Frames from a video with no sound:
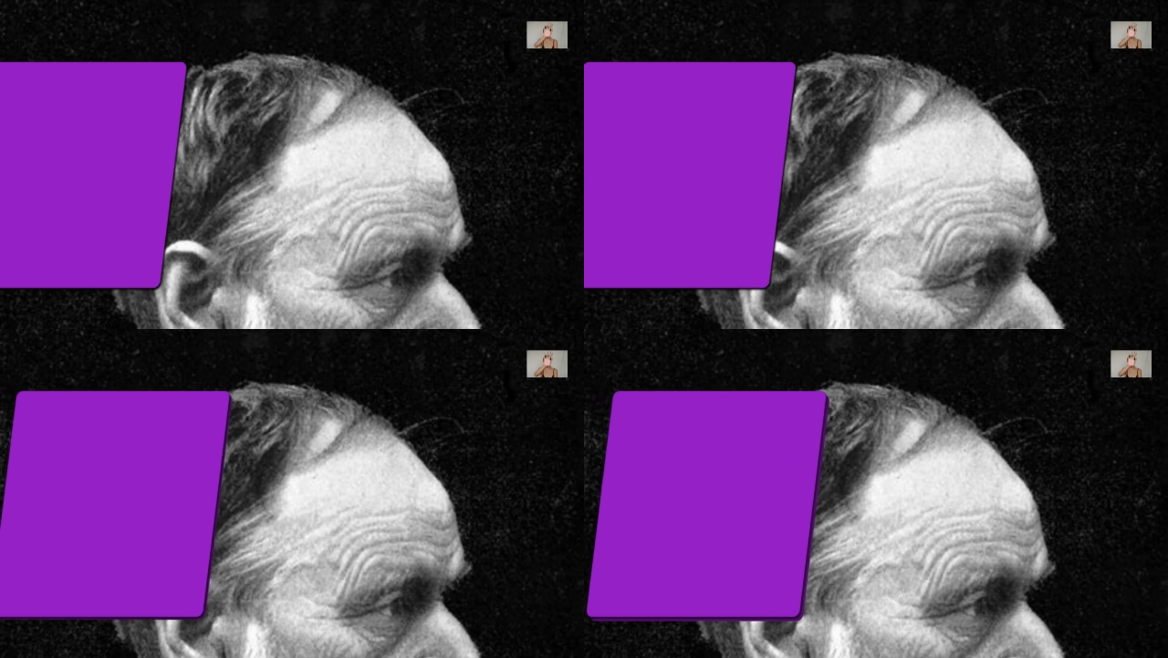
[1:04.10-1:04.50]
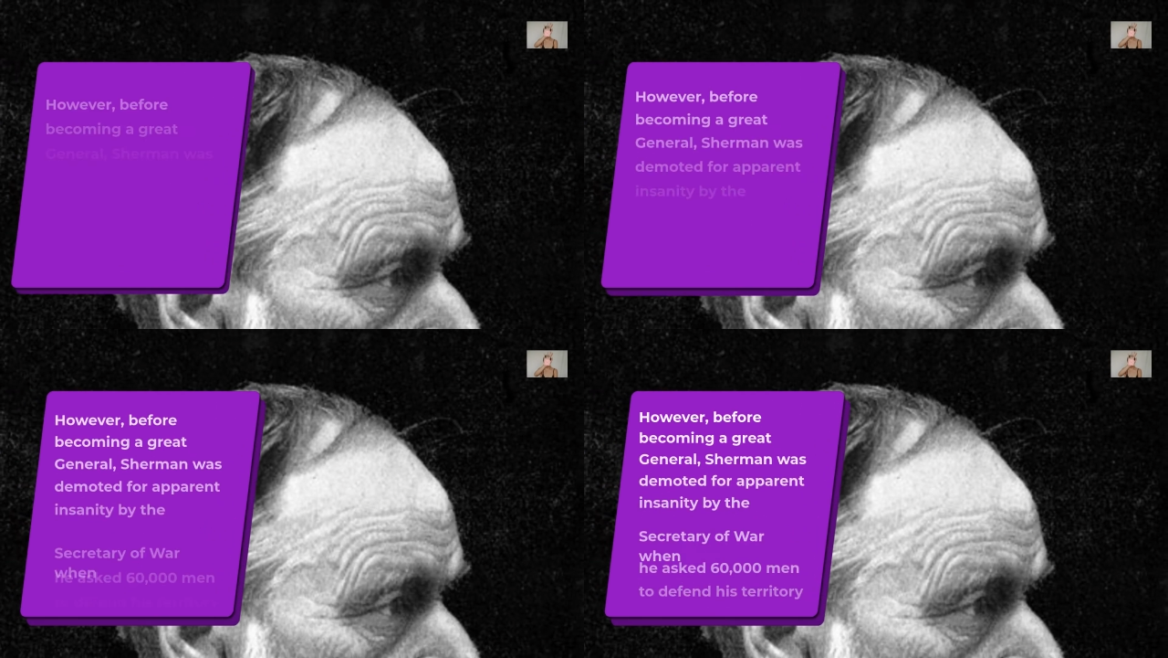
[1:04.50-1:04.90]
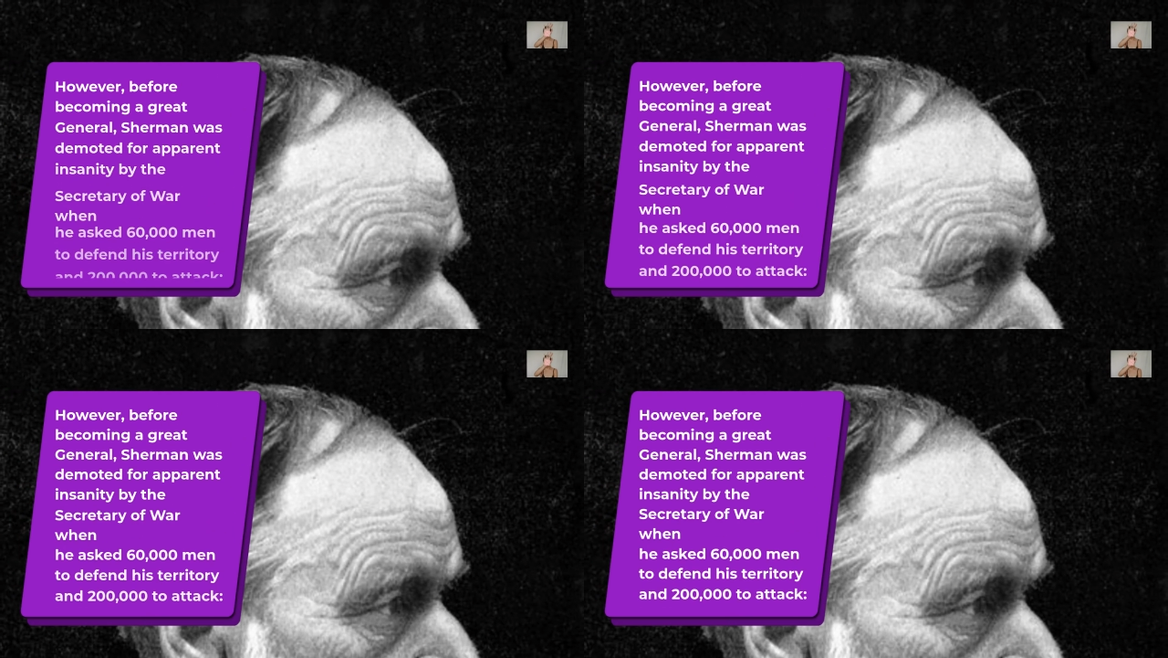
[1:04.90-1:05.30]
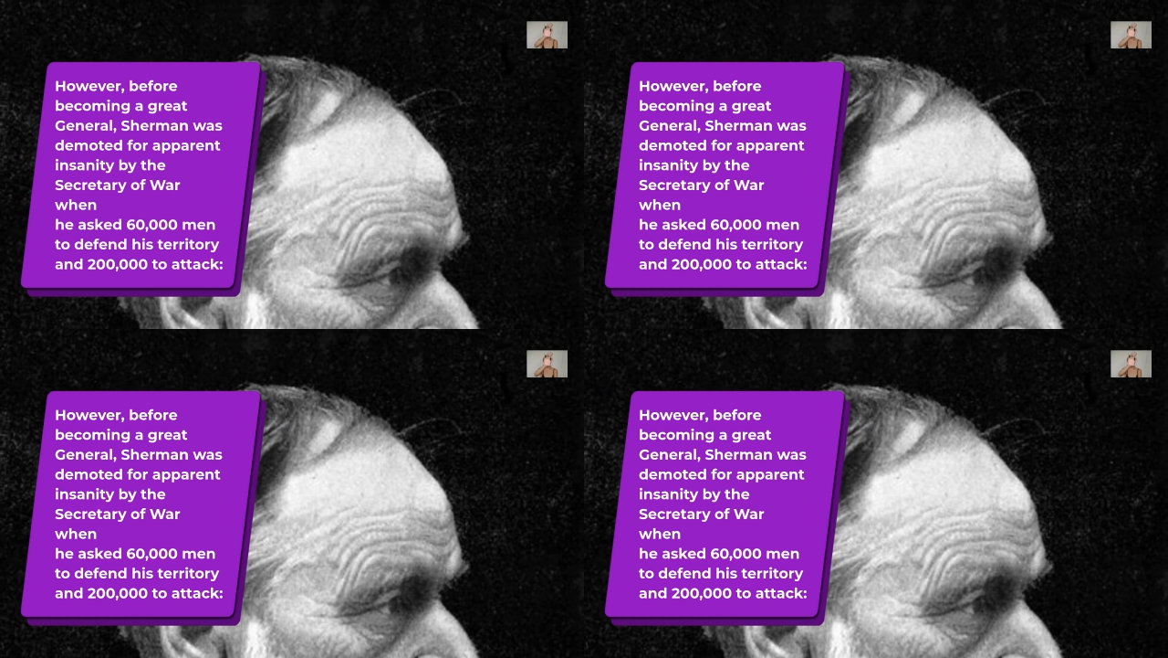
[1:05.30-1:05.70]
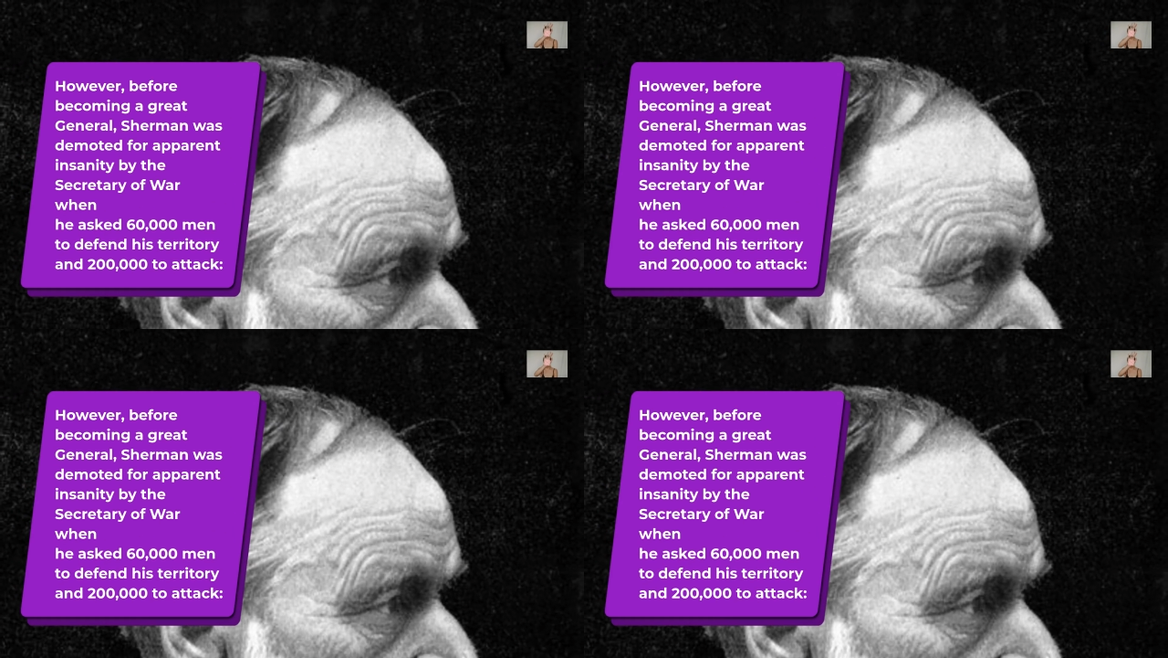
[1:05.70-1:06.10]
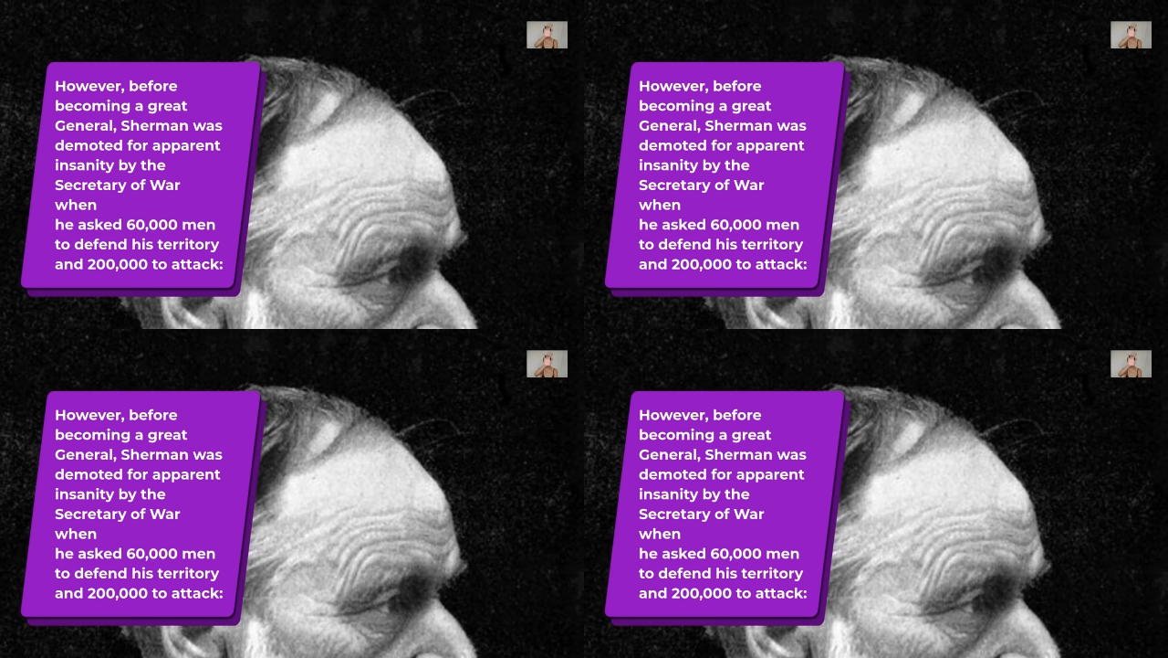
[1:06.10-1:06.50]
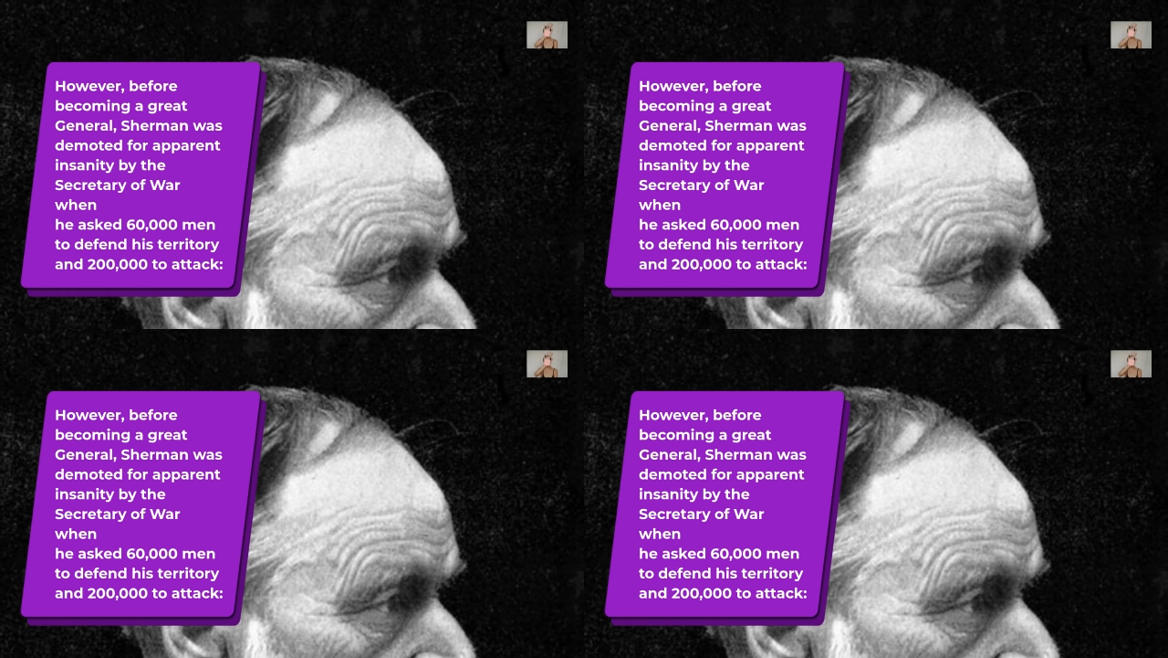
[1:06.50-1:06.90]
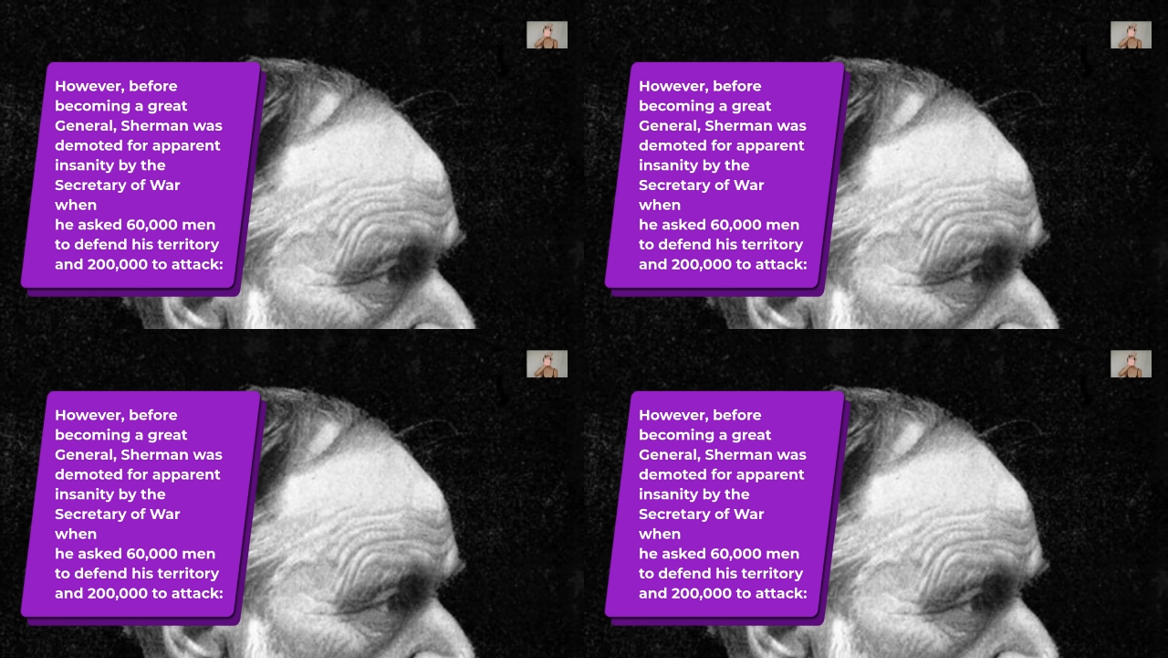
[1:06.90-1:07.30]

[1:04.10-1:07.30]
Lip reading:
[unreadable: no face in view]